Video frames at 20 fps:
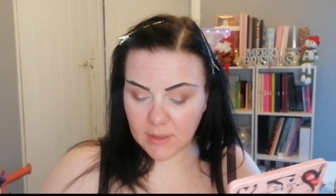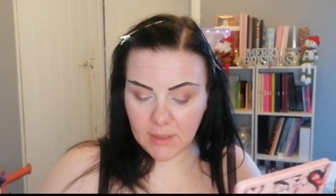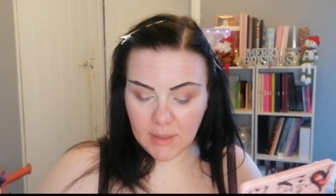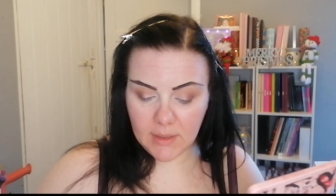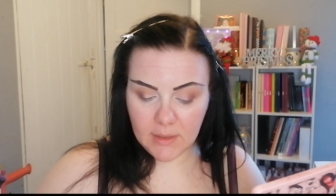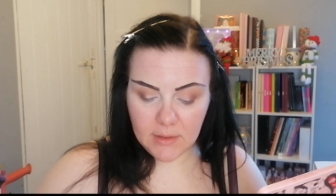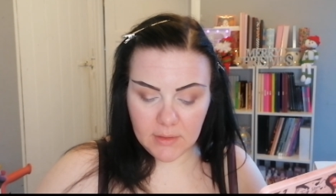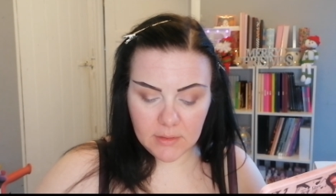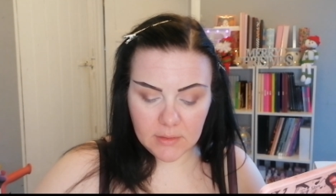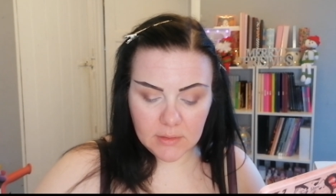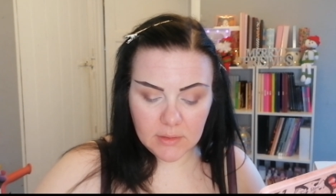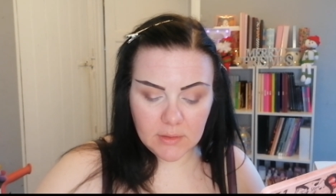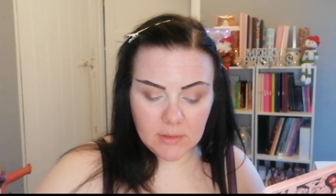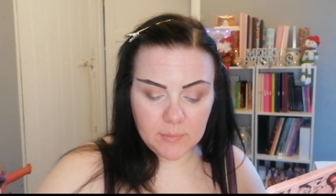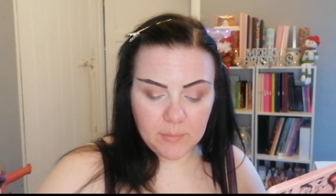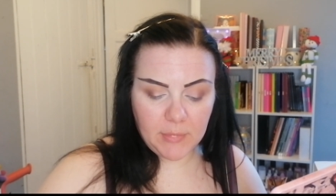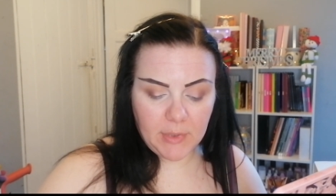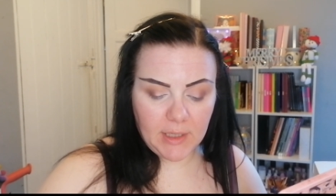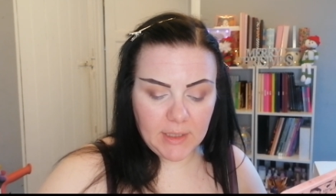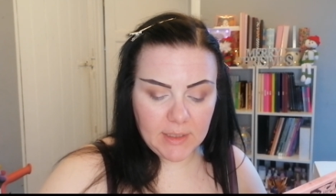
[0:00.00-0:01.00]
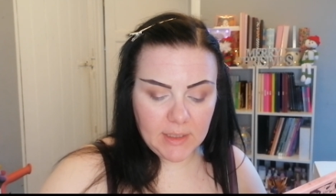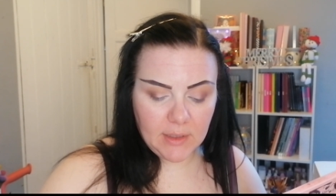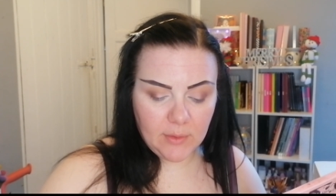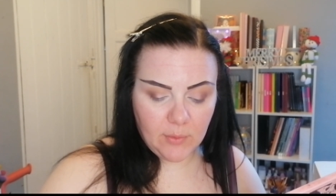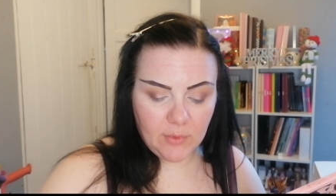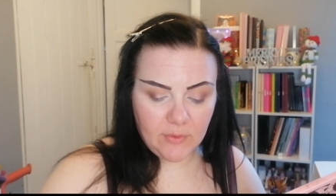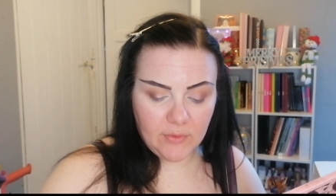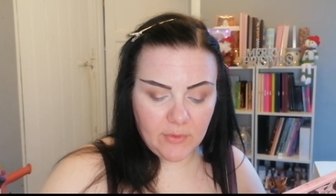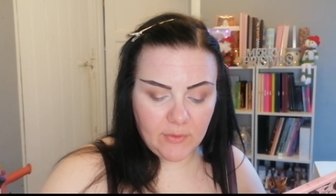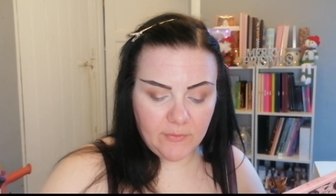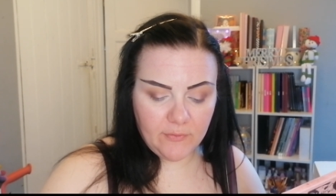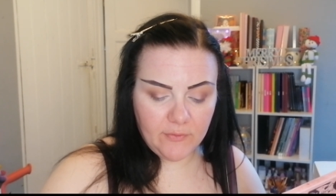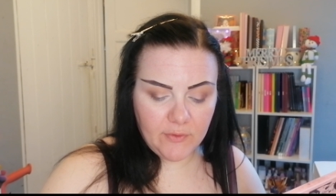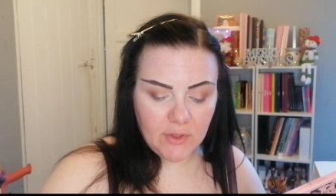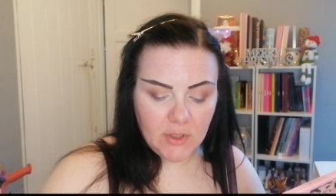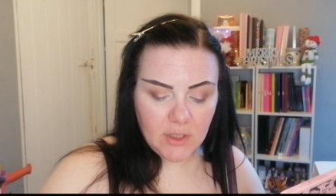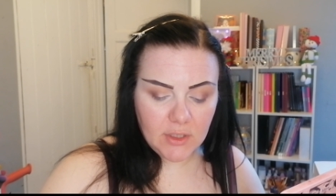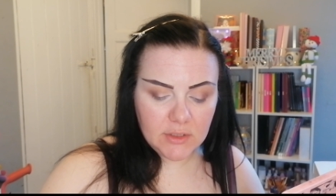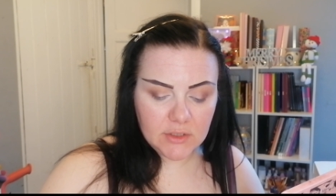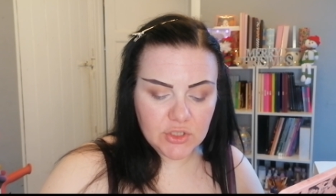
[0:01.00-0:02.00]
Okay, back in with the
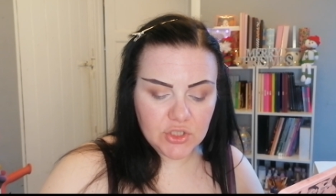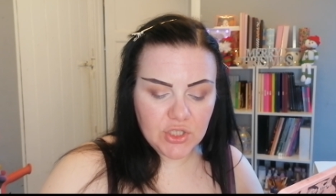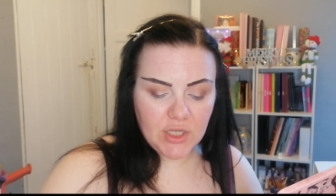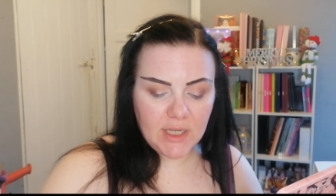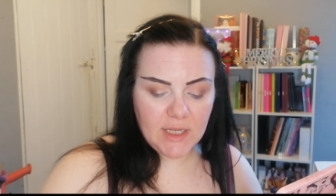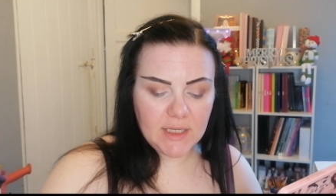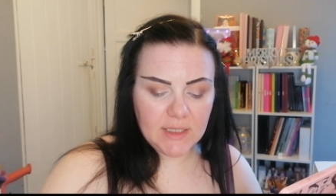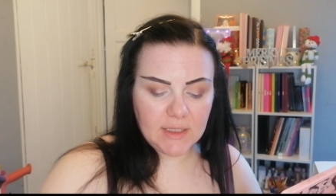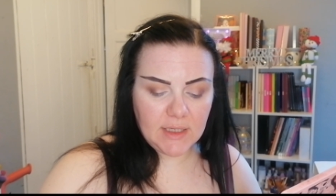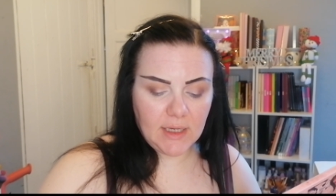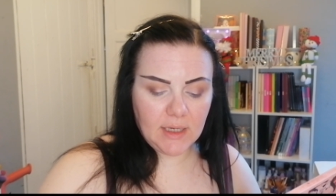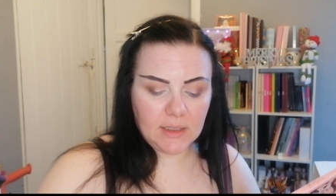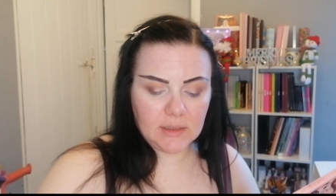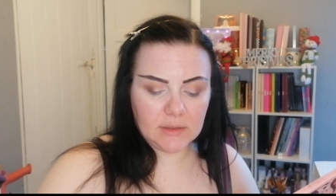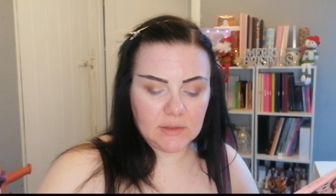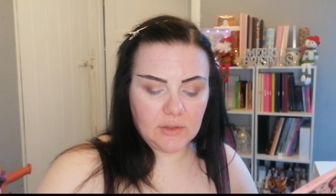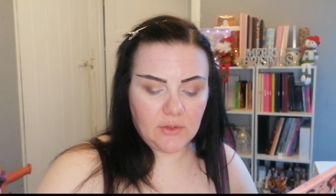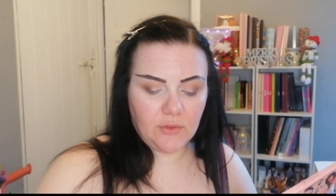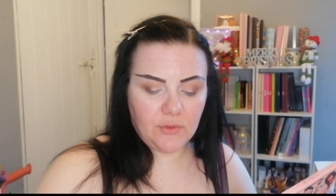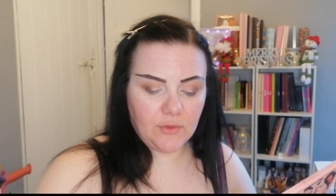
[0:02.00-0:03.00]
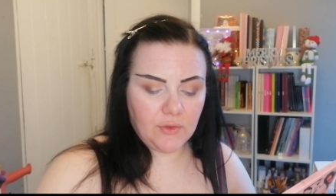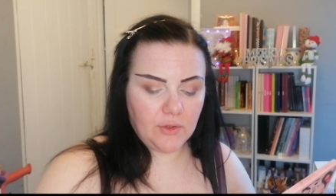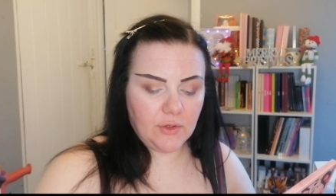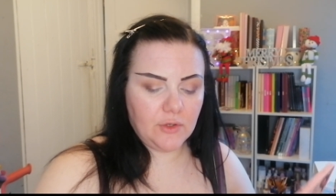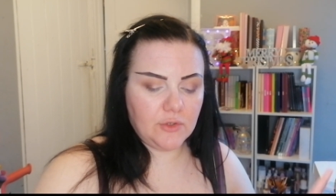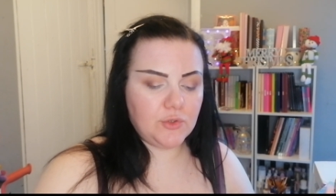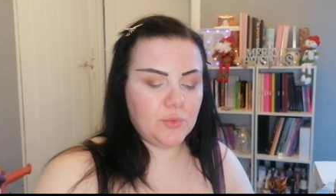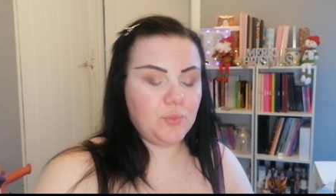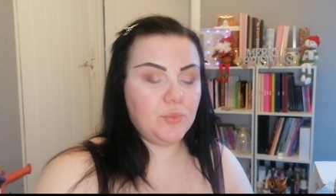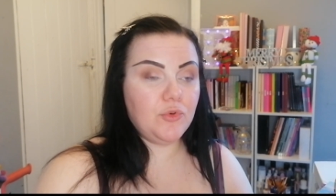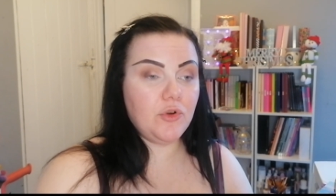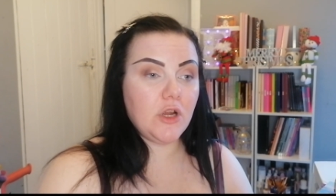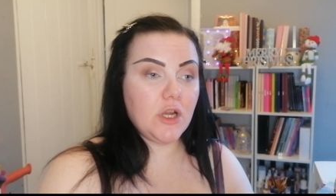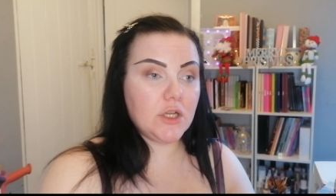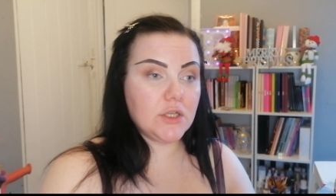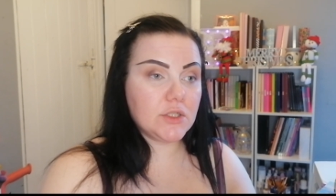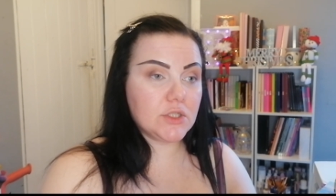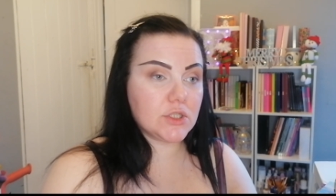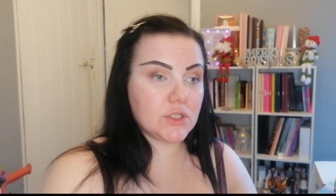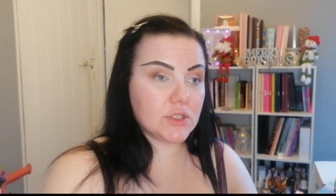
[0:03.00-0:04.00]
third shade and third
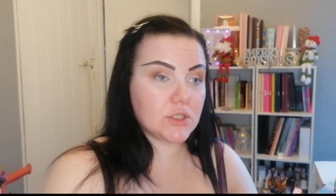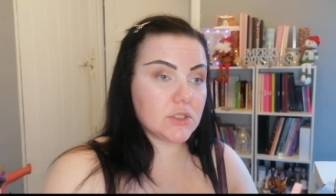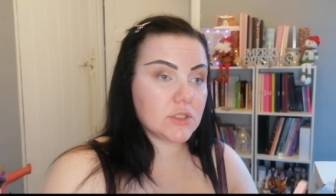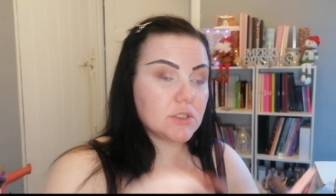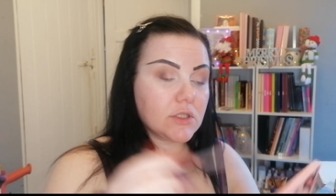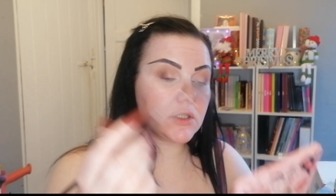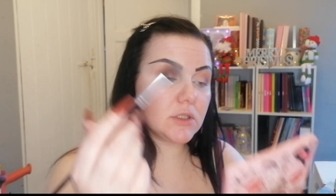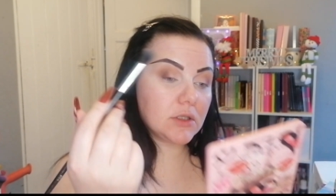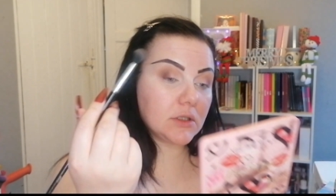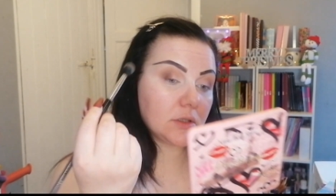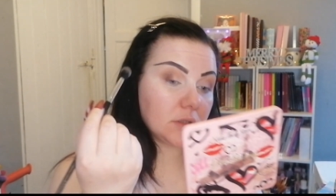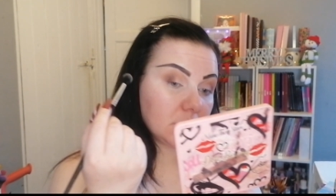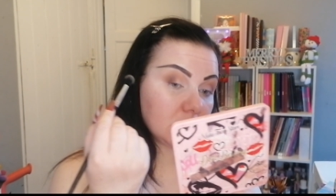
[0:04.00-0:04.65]
brush.